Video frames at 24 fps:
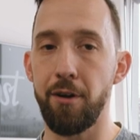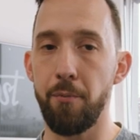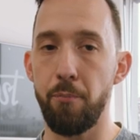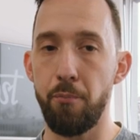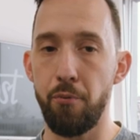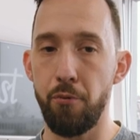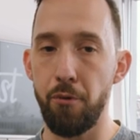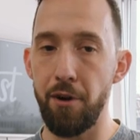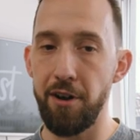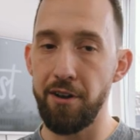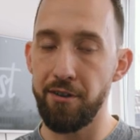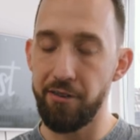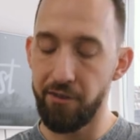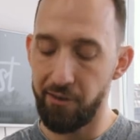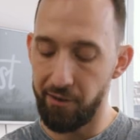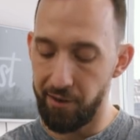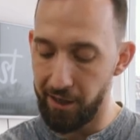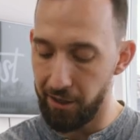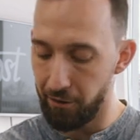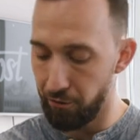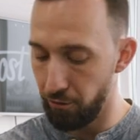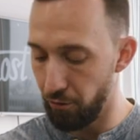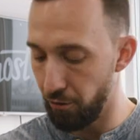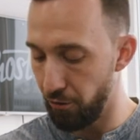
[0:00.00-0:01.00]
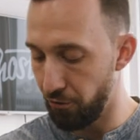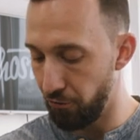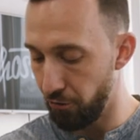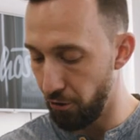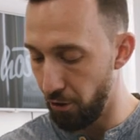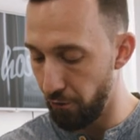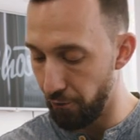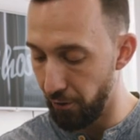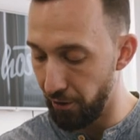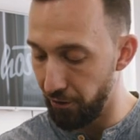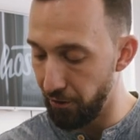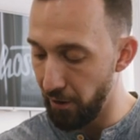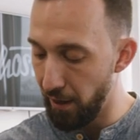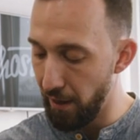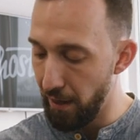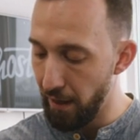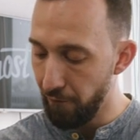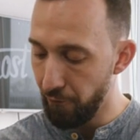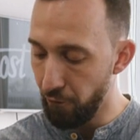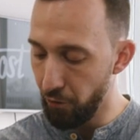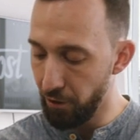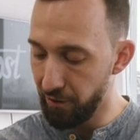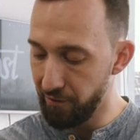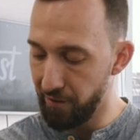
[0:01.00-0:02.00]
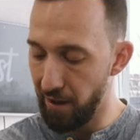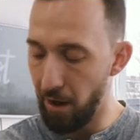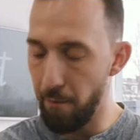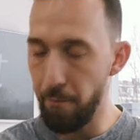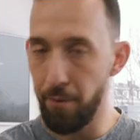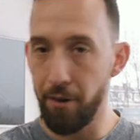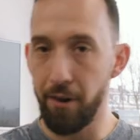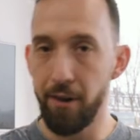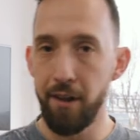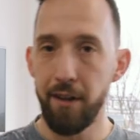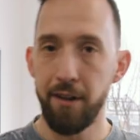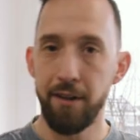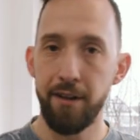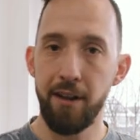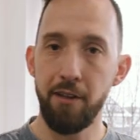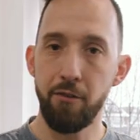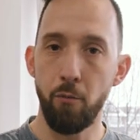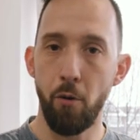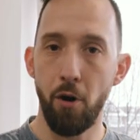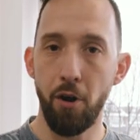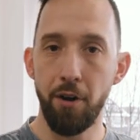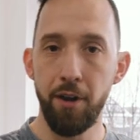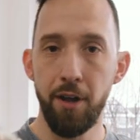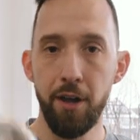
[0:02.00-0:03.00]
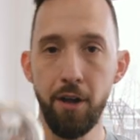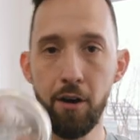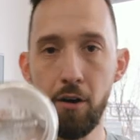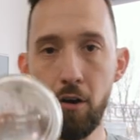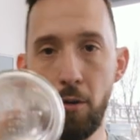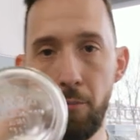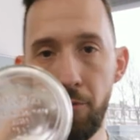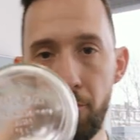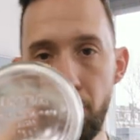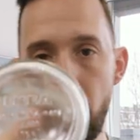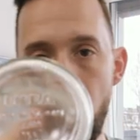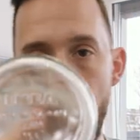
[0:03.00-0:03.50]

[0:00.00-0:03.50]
the print stick to the surface. For example, this one comes